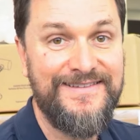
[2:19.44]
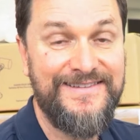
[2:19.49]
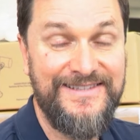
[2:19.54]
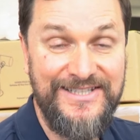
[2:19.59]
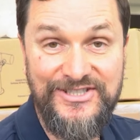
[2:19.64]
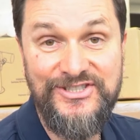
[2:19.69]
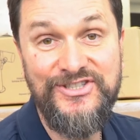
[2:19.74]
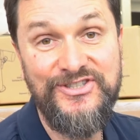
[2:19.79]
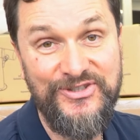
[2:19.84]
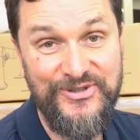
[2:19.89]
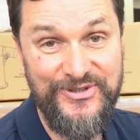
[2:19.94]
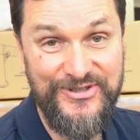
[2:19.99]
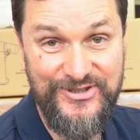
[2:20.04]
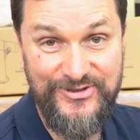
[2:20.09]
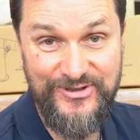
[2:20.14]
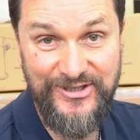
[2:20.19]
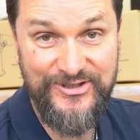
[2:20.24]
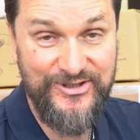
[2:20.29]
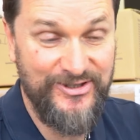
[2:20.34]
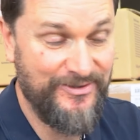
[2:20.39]
This is your
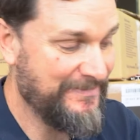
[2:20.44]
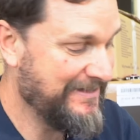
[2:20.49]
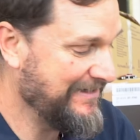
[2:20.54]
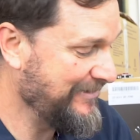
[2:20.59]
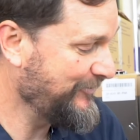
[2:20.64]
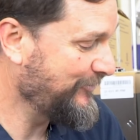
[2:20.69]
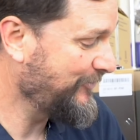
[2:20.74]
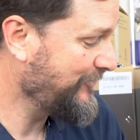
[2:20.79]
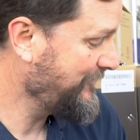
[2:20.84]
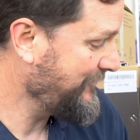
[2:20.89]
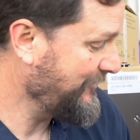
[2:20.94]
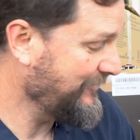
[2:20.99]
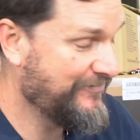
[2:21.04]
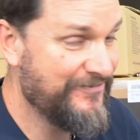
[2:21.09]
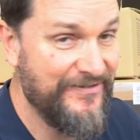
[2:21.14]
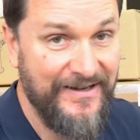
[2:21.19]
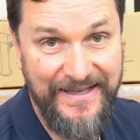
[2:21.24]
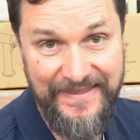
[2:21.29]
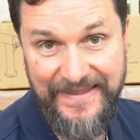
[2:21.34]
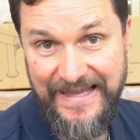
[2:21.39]
instruction manual. You'll
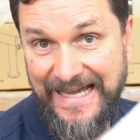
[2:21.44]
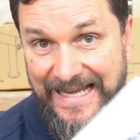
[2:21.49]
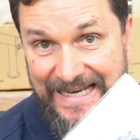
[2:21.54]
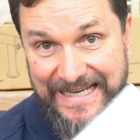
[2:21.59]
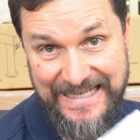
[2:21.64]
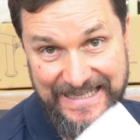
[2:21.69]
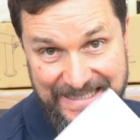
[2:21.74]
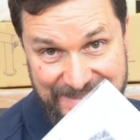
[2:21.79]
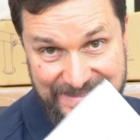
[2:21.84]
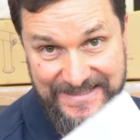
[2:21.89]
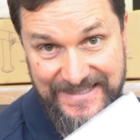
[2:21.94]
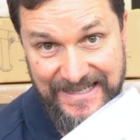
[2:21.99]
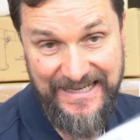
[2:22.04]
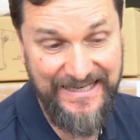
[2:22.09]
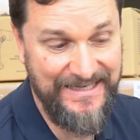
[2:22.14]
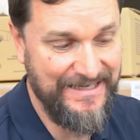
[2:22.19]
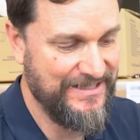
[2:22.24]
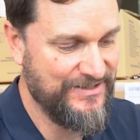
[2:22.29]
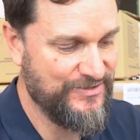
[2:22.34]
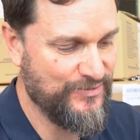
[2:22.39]
find that
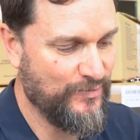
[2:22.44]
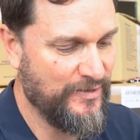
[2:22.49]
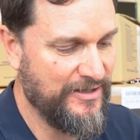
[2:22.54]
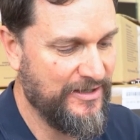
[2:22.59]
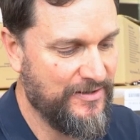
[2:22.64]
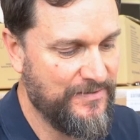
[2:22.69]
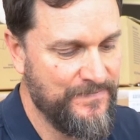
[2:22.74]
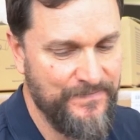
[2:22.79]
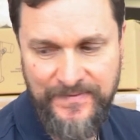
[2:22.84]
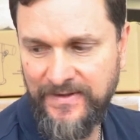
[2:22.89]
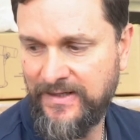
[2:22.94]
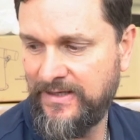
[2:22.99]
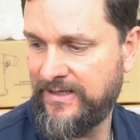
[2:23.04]
inside as well.